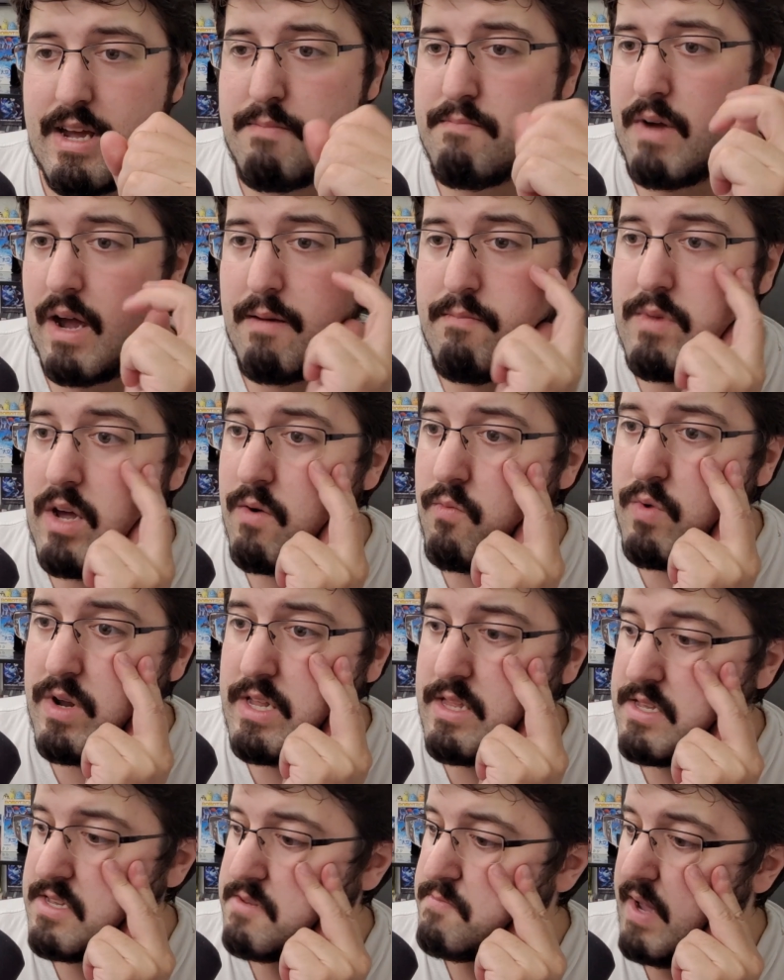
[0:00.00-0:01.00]
I'm not
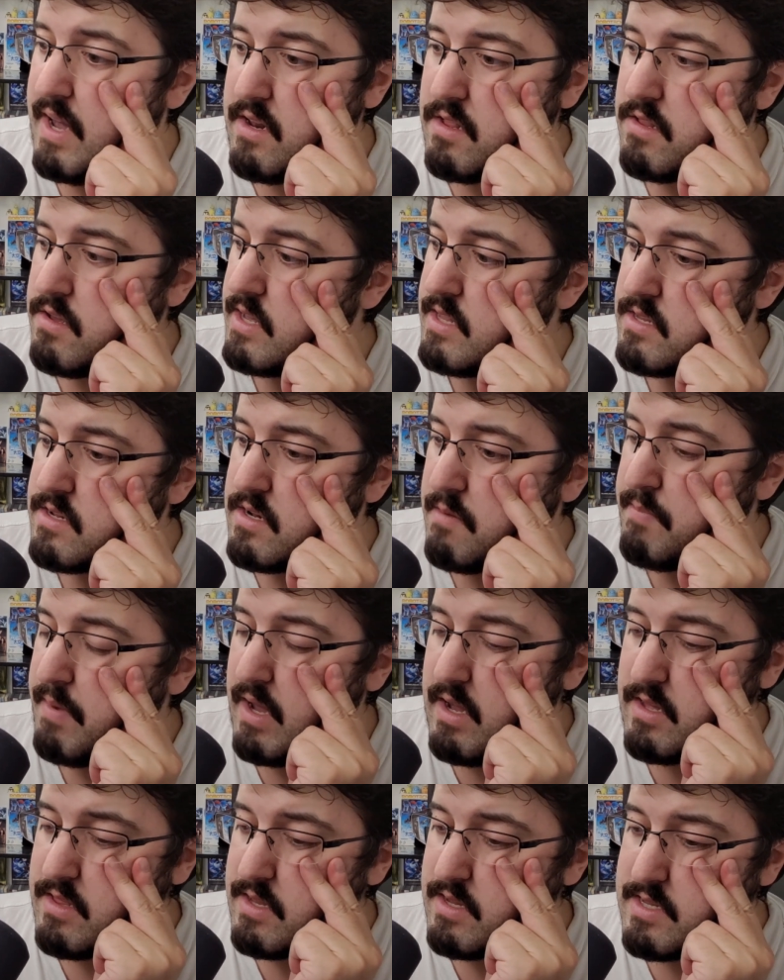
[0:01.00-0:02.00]
winning this battle against not
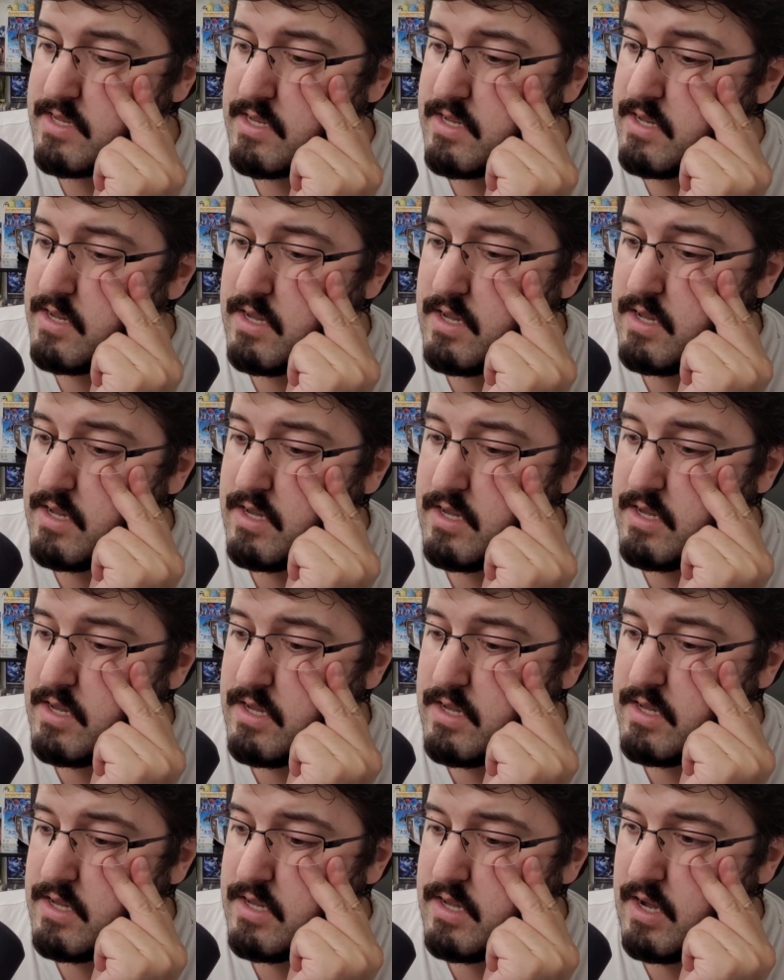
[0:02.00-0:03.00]
buying these.
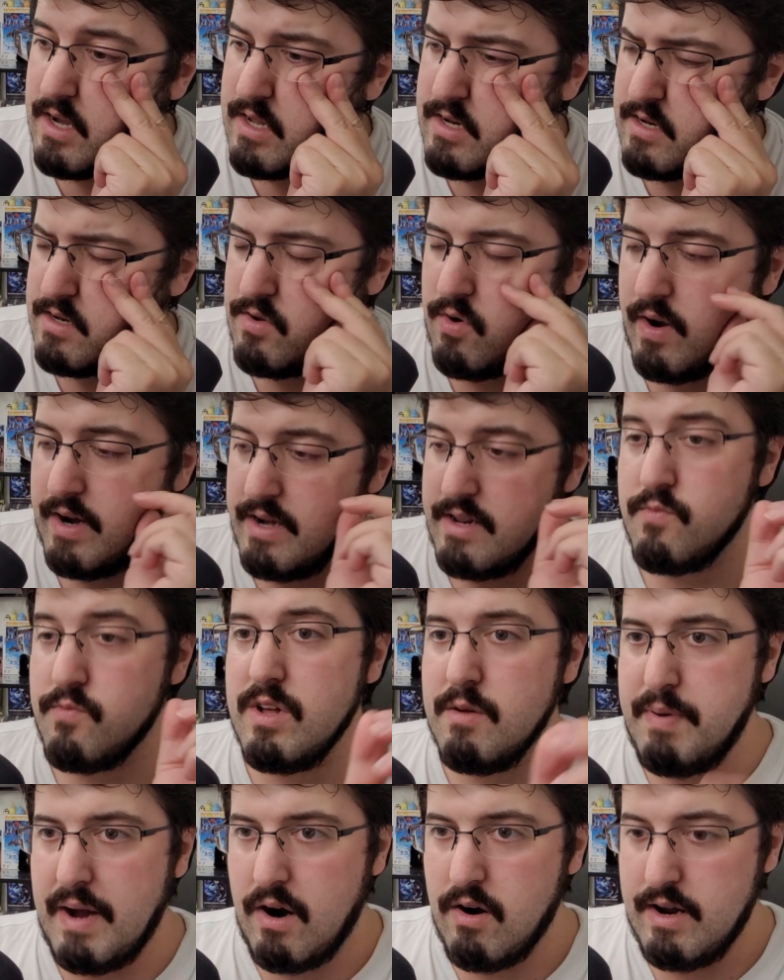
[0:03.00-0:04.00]
I need
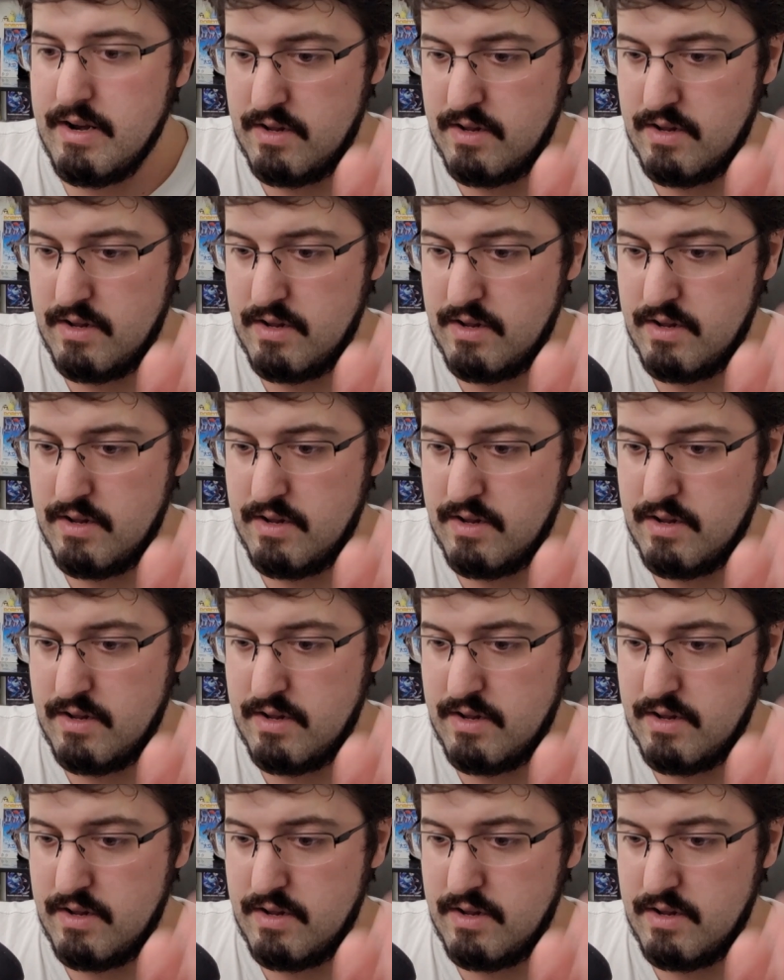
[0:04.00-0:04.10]
willpower.